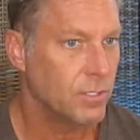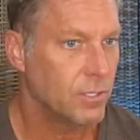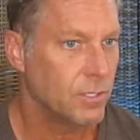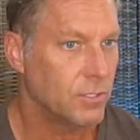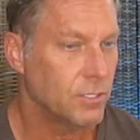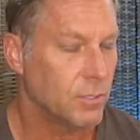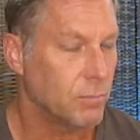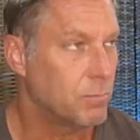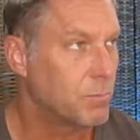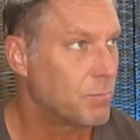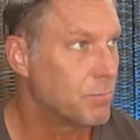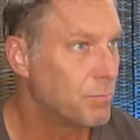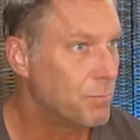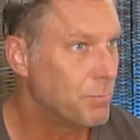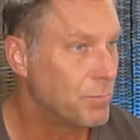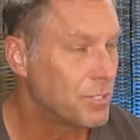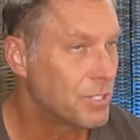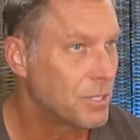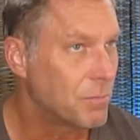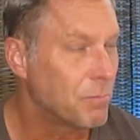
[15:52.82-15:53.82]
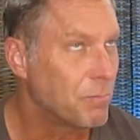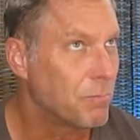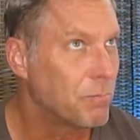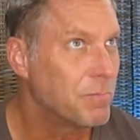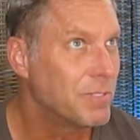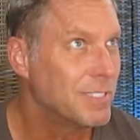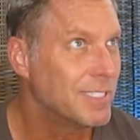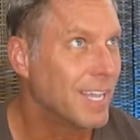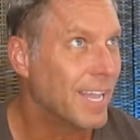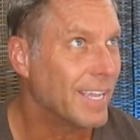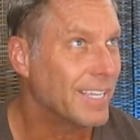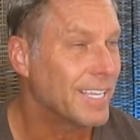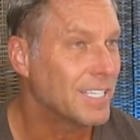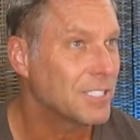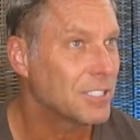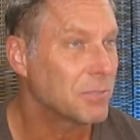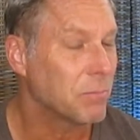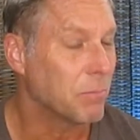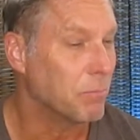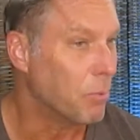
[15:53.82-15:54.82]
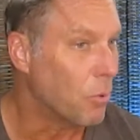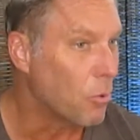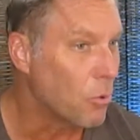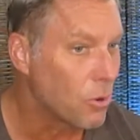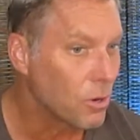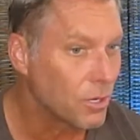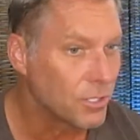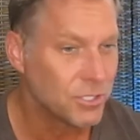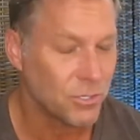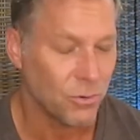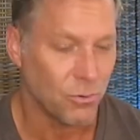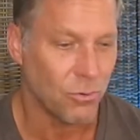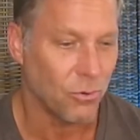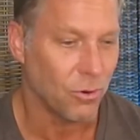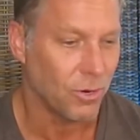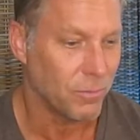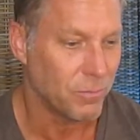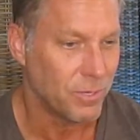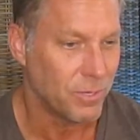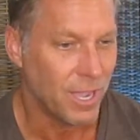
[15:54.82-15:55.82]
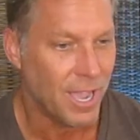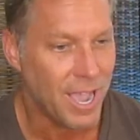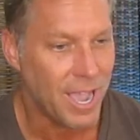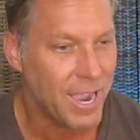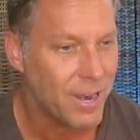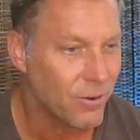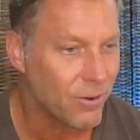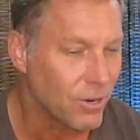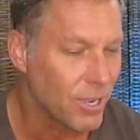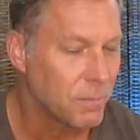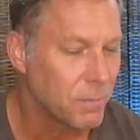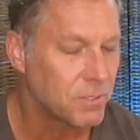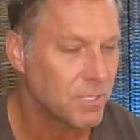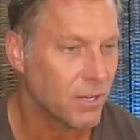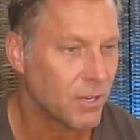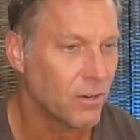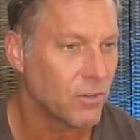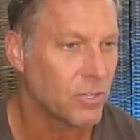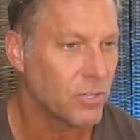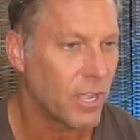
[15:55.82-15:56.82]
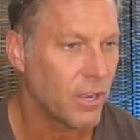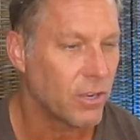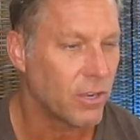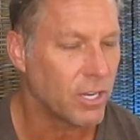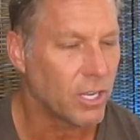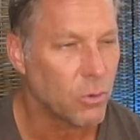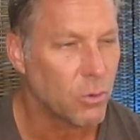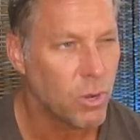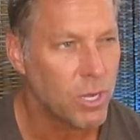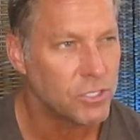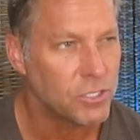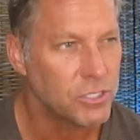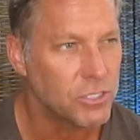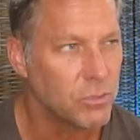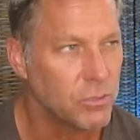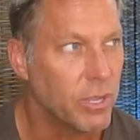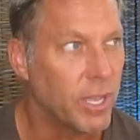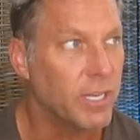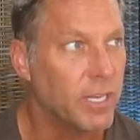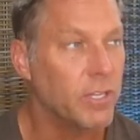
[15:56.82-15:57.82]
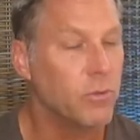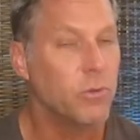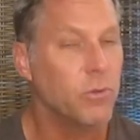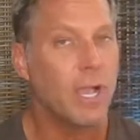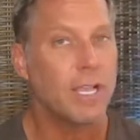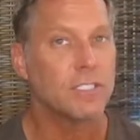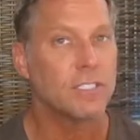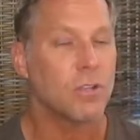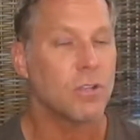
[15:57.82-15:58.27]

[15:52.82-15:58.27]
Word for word: some, some, I guess, boards or higher ups that are, are going to question you. And you guys